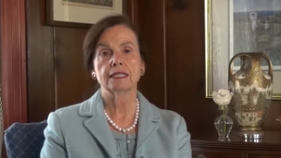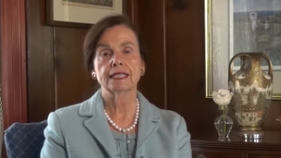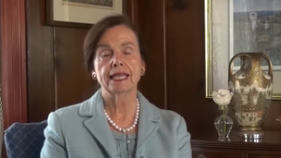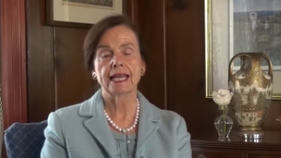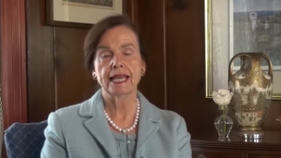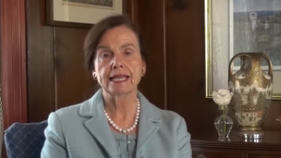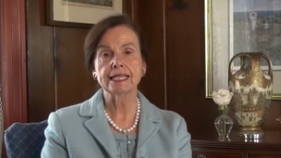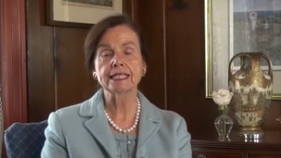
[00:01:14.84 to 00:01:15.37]

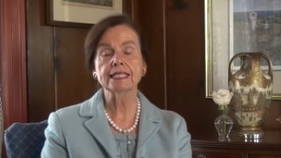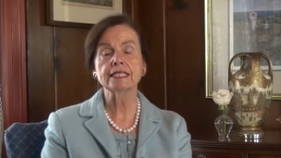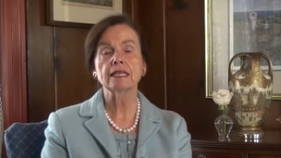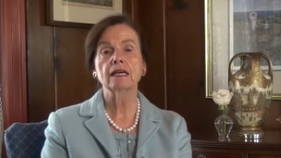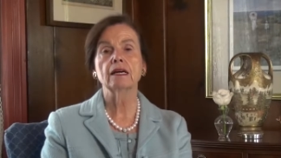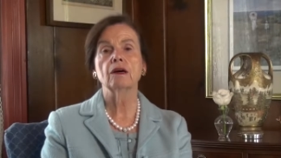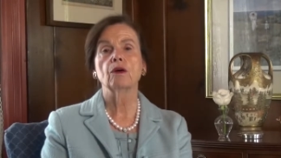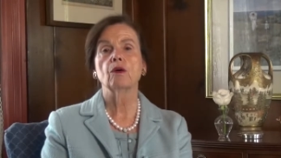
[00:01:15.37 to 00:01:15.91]
case
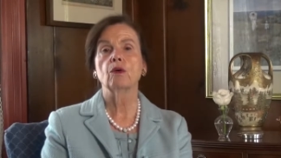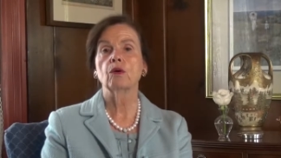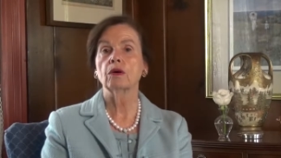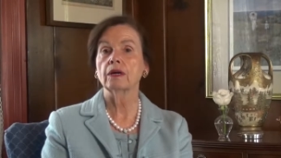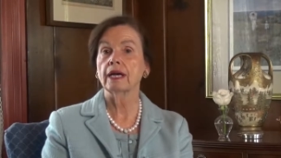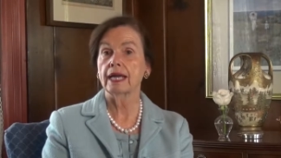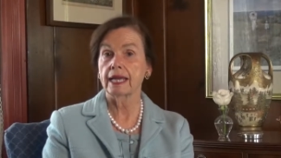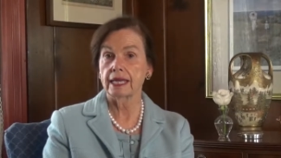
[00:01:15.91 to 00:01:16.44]

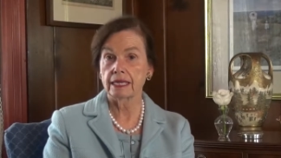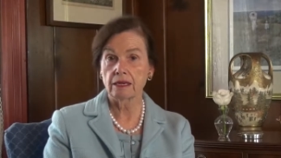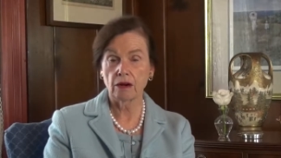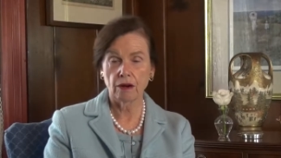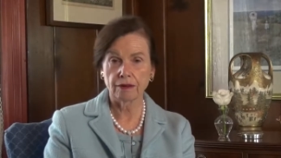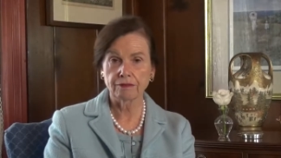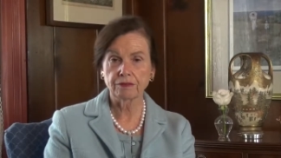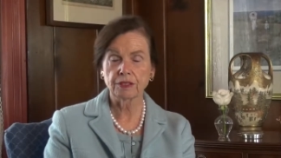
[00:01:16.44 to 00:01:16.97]
or a
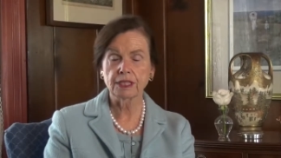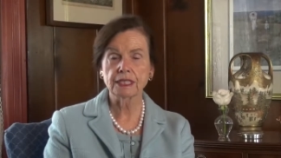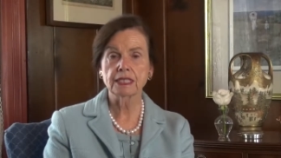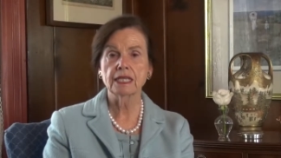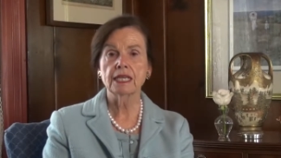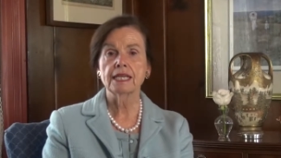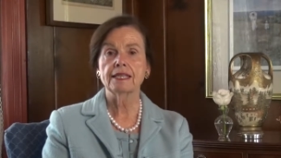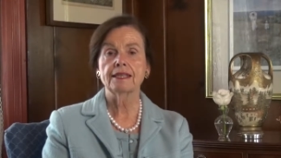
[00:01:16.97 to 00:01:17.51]
conflict
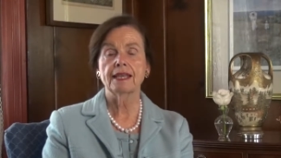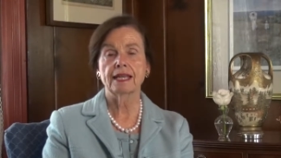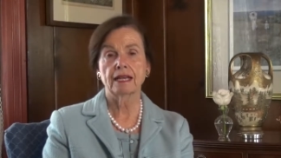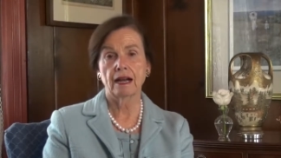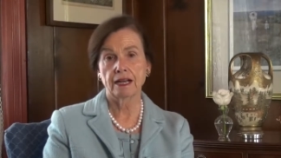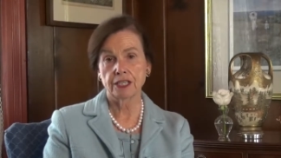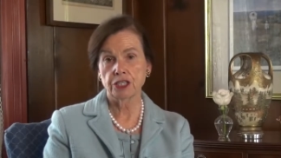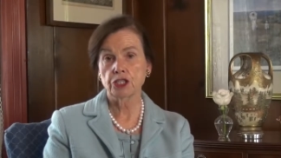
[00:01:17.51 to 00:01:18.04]
that
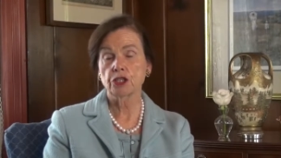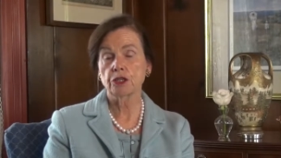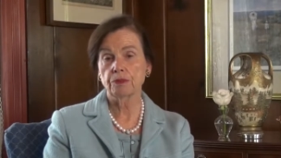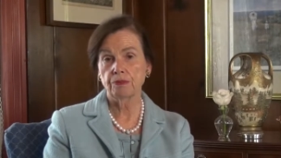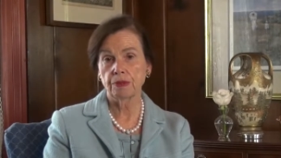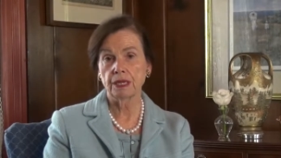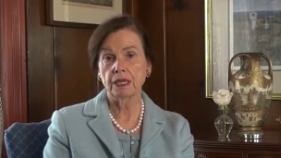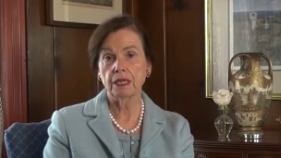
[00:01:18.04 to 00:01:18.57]
I
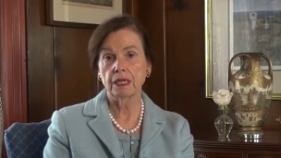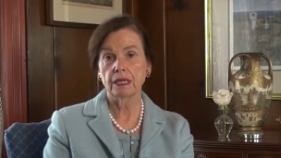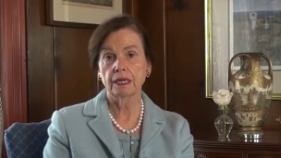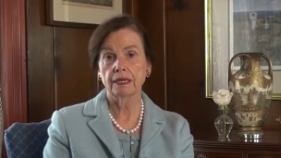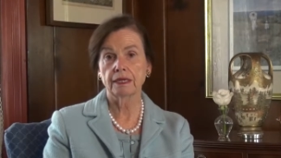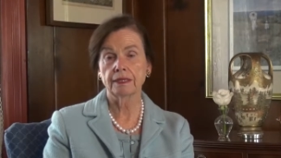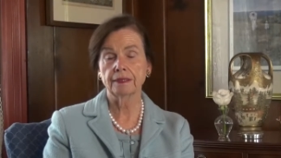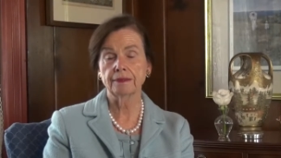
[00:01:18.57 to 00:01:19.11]
should be
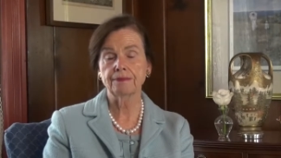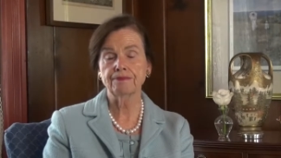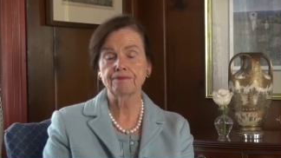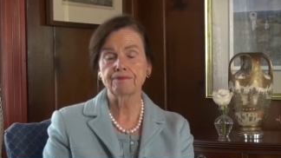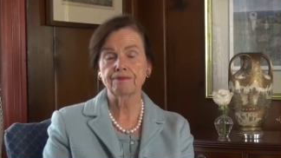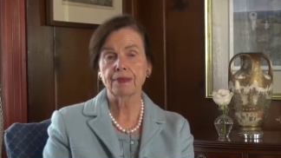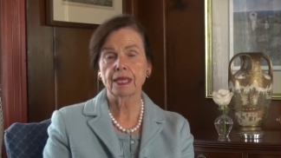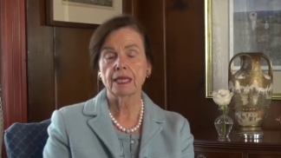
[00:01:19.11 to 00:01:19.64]

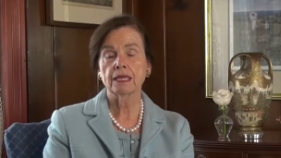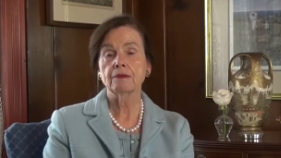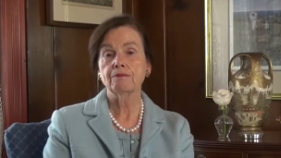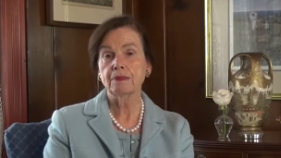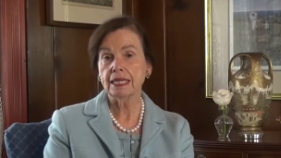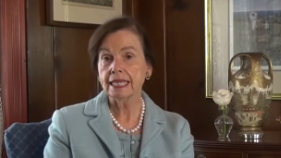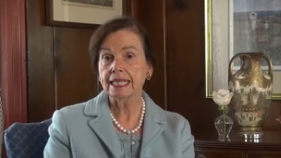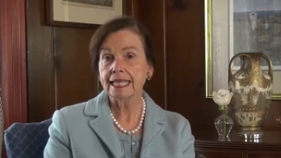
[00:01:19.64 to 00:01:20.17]

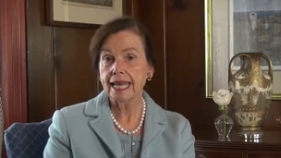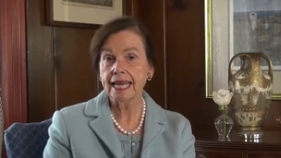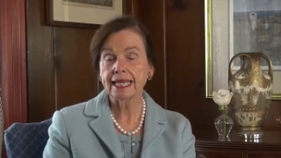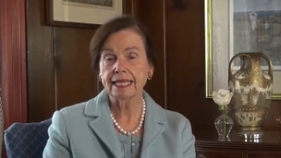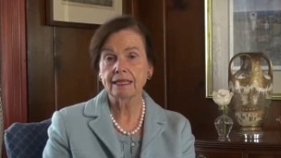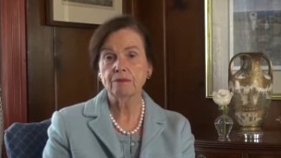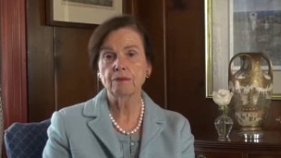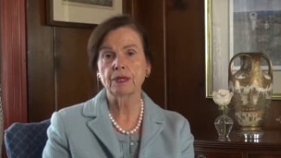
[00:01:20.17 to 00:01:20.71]

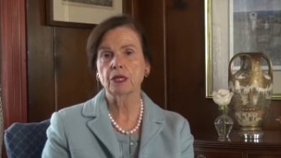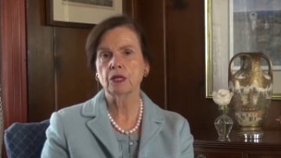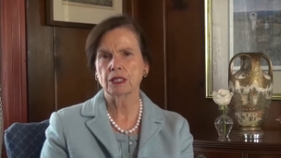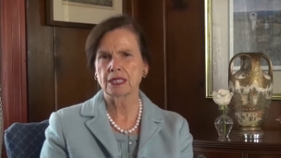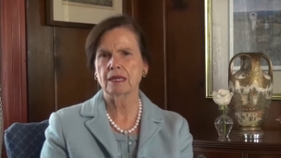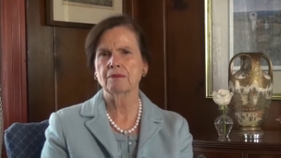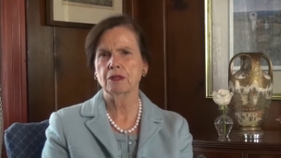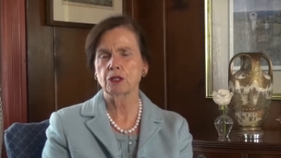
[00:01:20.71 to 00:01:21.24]
mediating
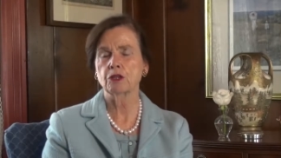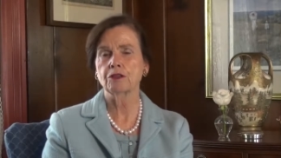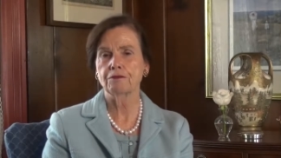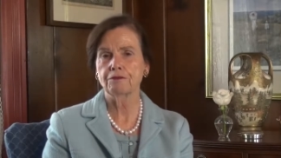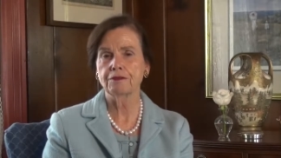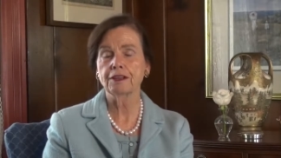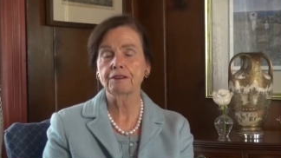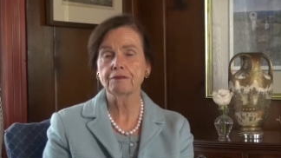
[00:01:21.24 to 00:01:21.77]
because I'm a good
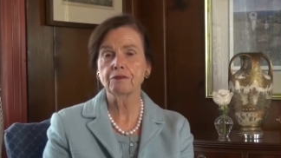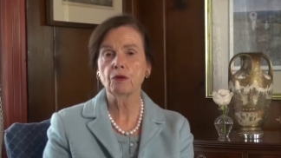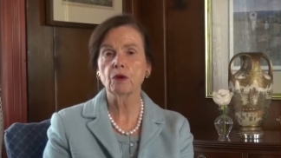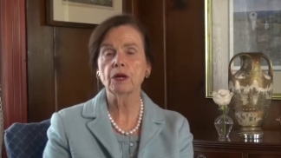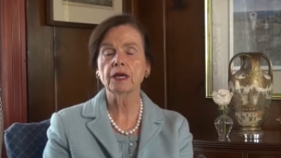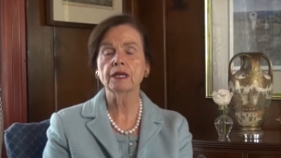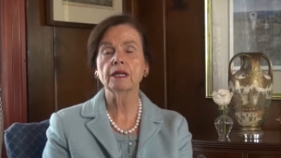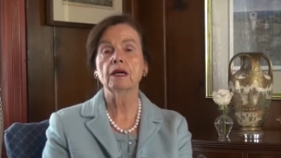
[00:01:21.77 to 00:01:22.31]
fit for
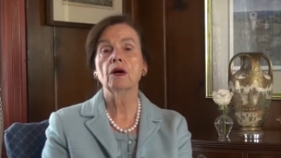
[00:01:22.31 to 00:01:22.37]
it.